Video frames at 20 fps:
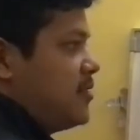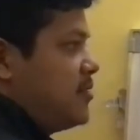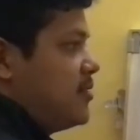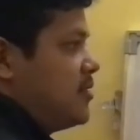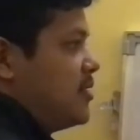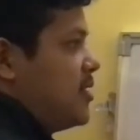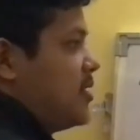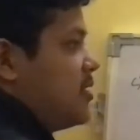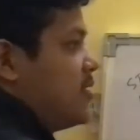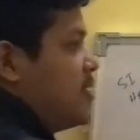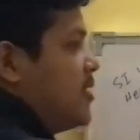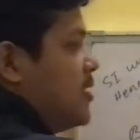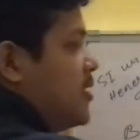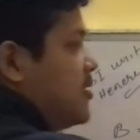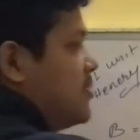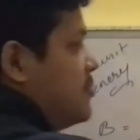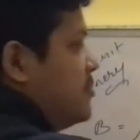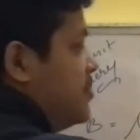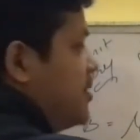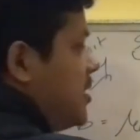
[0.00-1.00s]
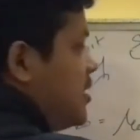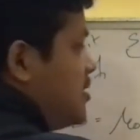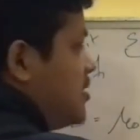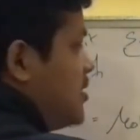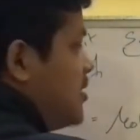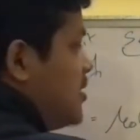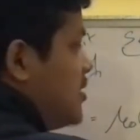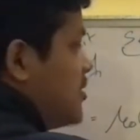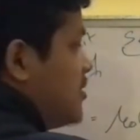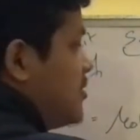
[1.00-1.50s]
right? B is
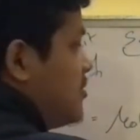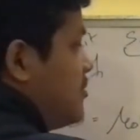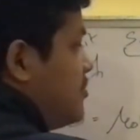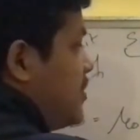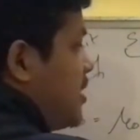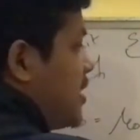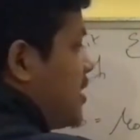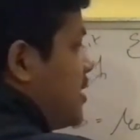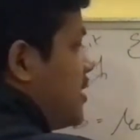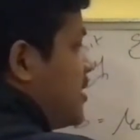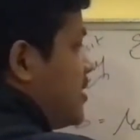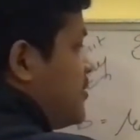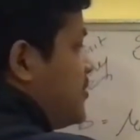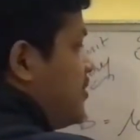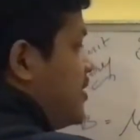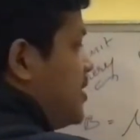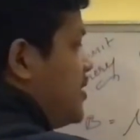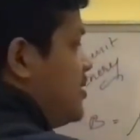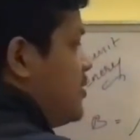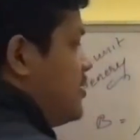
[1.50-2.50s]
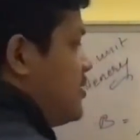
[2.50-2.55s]
the magnetic field.